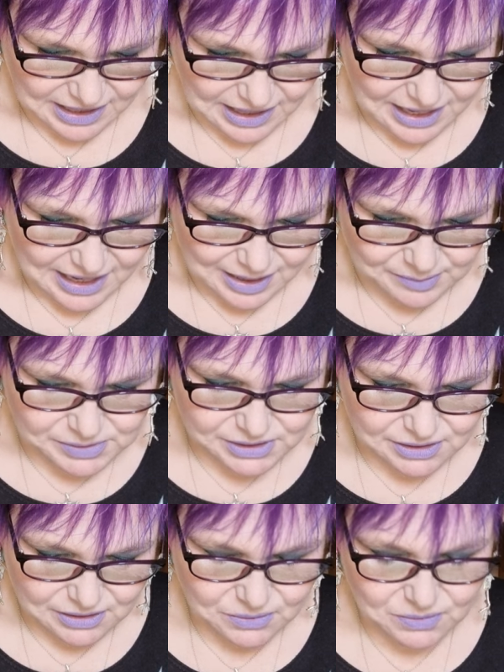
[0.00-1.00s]
I
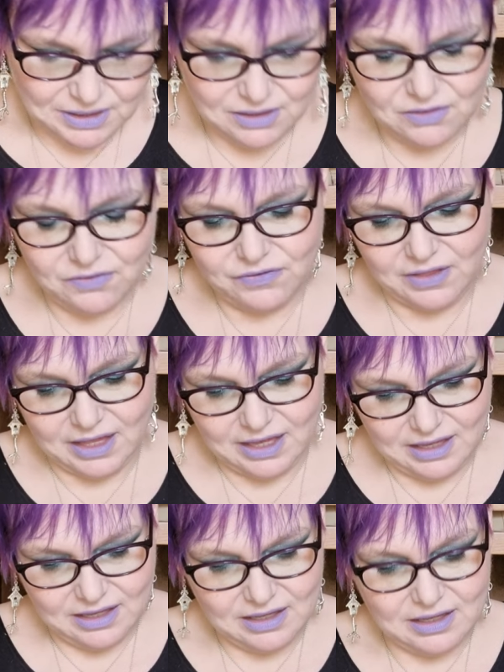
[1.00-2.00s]
absolutely love that.